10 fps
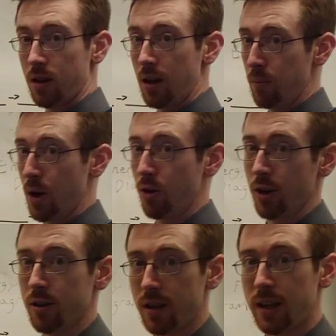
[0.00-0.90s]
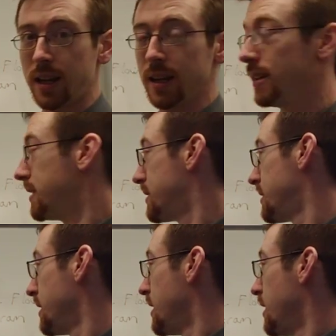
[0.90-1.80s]
A motor
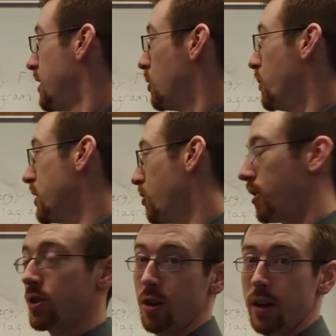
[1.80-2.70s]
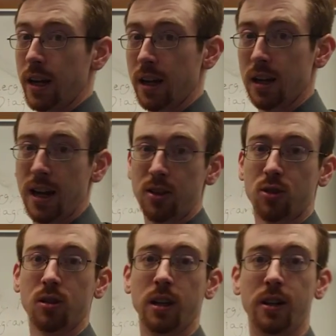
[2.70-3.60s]
is when you are turning
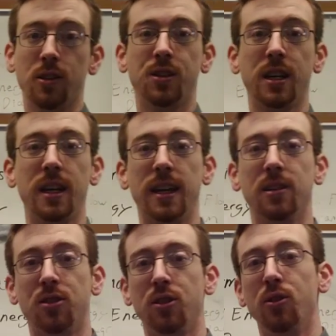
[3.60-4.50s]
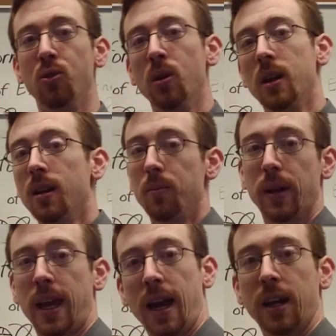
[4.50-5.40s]
electrical energy into
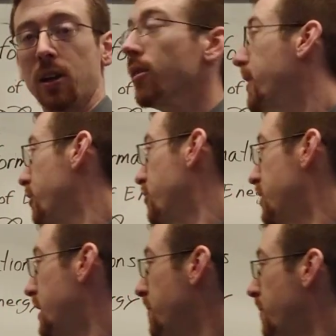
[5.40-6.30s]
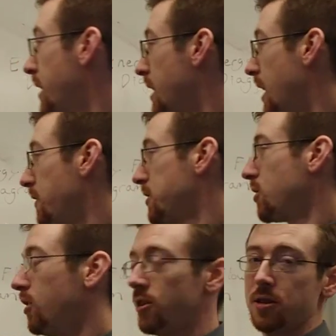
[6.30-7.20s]
mechanical energy. I have a
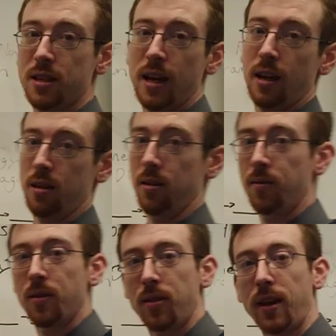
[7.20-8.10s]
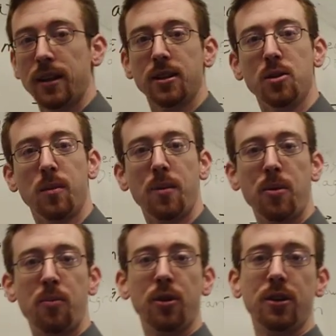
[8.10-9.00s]
solar cell, the things that you might
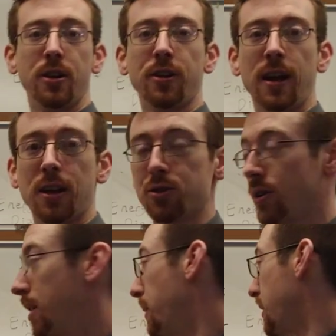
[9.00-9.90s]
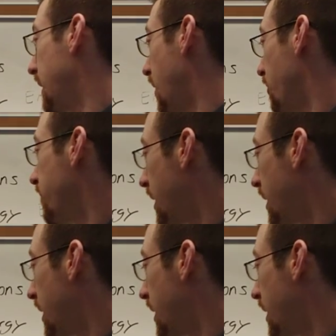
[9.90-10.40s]
be putting on your house right about now.